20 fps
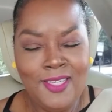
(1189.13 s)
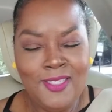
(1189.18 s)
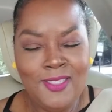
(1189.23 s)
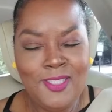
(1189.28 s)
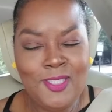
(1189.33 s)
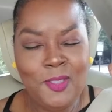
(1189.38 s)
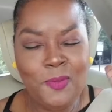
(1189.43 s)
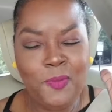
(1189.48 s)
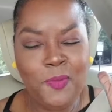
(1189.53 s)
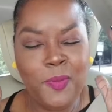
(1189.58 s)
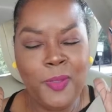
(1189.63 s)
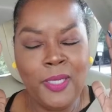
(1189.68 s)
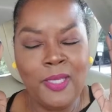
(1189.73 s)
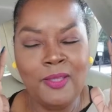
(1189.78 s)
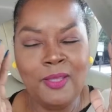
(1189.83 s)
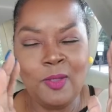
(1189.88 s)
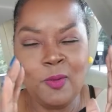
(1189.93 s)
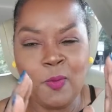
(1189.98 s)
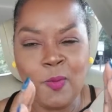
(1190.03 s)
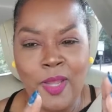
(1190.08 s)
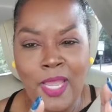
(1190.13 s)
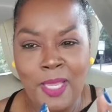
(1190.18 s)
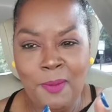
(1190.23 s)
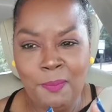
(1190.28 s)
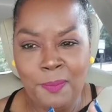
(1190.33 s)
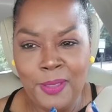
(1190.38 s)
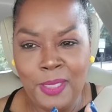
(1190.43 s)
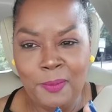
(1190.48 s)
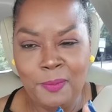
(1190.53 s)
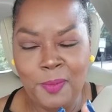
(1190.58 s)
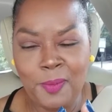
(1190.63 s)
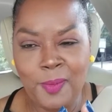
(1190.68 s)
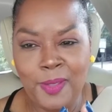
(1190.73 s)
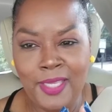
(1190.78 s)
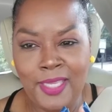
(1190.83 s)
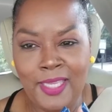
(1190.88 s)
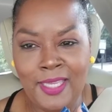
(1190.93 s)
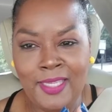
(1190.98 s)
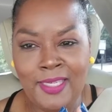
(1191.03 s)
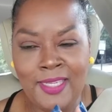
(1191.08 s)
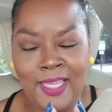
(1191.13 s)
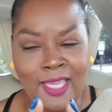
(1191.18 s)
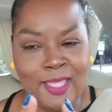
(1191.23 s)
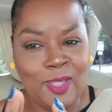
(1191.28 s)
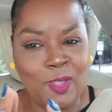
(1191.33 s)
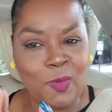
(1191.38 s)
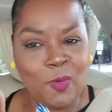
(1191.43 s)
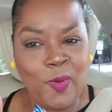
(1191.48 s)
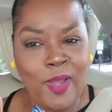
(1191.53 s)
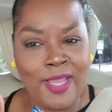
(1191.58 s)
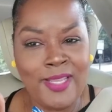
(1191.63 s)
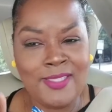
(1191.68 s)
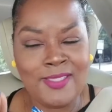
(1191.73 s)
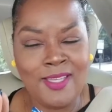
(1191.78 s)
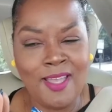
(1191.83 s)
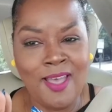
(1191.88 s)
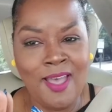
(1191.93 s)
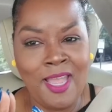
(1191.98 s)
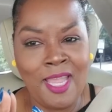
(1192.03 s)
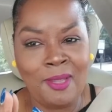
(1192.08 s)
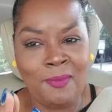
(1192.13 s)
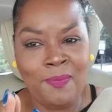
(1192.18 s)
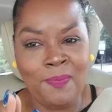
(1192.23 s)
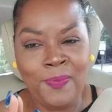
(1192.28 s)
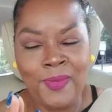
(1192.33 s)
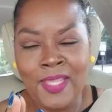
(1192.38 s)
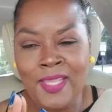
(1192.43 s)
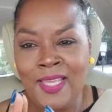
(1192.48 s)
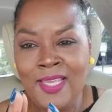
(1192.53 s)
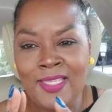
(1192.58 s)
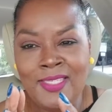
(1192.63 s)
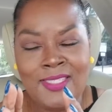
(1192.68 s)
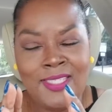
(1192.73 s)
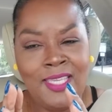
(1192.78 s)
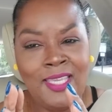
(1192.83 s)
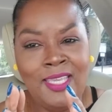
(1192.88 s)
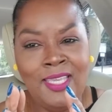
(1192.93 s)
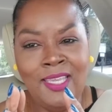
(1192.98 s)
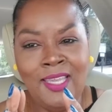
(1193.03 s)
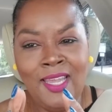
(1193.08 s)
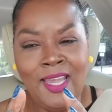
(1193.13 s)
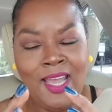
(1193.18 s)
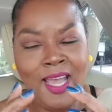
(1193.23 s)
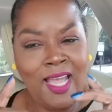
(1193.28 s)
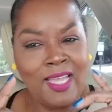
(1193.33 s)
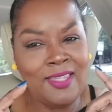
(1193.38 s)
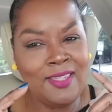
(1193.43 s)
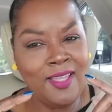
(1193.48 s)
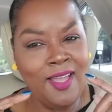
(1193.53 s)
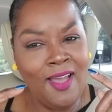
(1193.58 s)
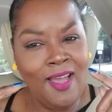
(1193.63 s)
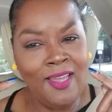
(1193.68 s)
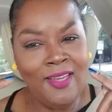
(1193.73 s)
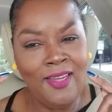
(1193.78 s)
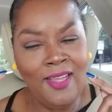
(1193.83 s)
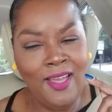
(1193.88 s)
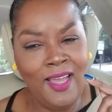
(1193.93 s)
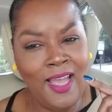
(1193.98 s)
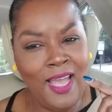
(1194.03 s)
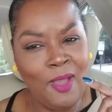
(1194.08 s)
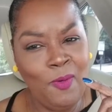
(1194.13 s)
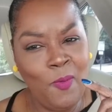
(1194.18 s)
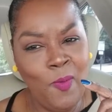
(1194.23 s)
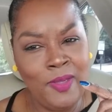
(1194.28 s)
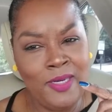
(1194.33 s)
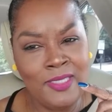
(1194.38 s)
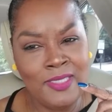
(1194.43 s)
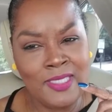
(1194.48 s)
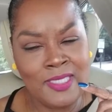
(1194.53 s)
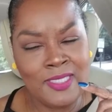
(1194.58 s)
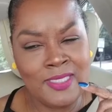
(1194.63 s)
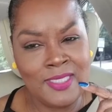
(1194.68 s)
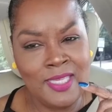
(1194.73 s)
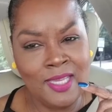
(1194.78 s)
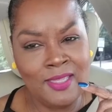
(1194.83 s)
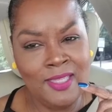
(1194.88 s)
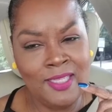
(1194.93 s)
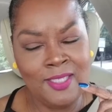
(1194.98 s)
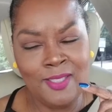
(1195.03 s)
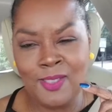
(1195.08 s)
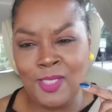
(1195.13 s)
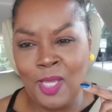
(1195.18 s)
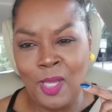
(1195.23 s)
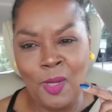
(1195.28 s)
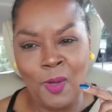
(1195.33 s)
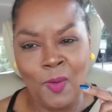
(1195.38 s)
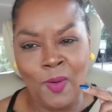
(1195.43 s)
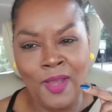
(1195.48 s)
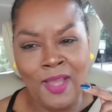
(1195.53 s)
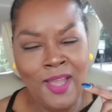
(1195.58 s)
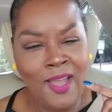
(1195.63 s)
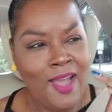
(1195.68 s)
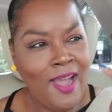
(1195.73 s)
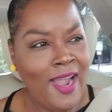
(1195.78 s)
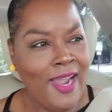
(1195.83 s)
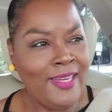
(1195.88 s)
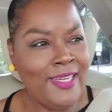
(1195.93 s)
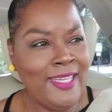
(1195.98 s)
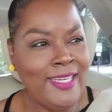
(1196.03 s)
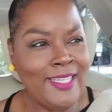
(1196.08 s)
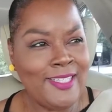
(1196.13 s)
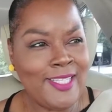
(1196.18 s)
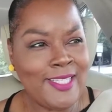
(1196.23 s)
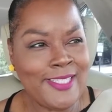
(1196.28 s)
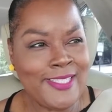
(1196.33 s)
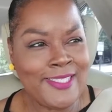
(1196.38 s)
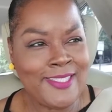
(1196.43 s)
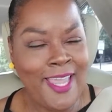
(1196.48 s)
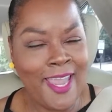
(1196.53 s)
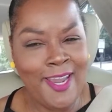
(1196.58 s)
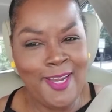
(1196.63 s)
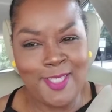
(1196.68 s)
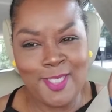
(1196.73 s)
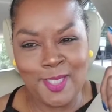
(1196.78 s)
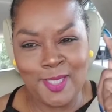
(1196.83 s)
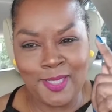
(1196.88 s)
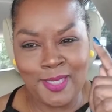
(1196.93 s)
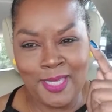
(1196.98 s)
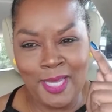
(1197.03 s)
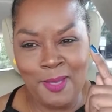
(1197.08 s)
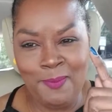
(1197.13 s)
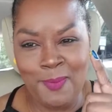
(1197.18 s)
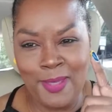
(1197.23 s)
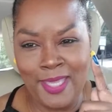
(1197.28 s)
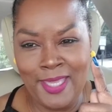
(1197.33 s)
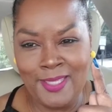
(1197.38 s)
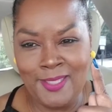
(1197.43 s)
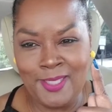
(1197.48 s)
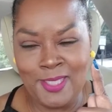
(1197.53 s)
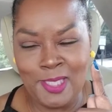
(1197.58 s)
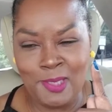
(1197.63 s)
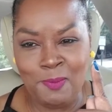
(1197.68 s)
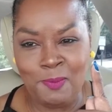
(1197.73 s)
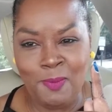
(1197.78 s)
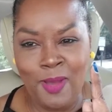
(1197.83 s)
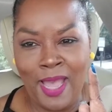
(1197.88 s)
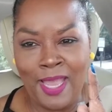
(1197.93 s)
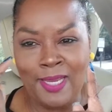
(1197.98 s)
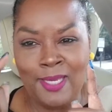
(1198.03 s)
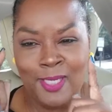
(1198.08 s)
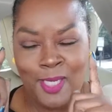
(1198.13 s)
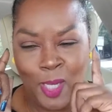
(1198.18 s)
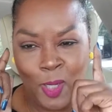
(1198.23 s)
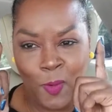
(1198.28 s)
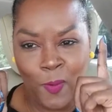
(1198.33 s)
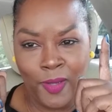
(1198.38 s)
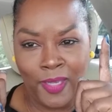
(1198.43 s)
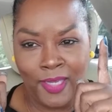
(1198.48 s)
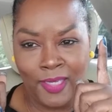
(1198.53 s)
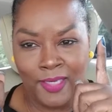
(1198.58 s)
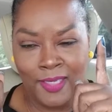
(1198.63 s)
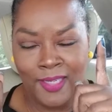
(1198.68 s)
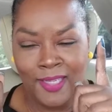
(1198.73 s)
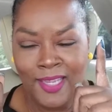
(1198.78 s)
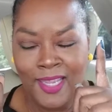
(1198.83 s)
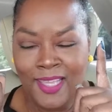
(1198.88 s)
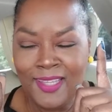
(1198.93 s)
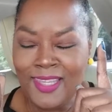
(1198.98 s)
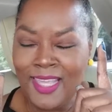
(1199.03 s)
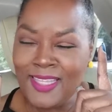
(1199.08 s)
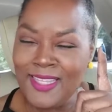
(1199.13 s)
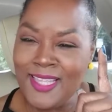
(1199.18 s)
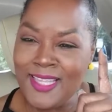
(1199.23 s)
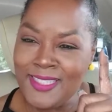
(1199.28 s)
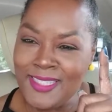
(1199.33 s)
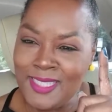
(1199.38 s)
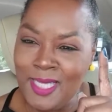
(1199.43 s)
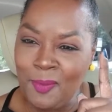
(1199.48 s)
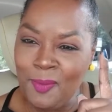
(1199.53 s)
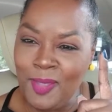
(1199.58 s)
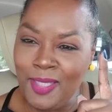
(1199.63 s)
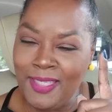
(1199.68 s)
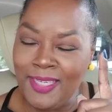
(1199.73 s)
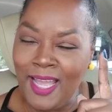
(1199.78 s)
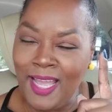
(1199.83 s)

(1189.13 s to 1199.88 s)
to bring the right people in at the right time. See, I thought I wanted to sell it? No. I needed the stager to come into my knowing that that's something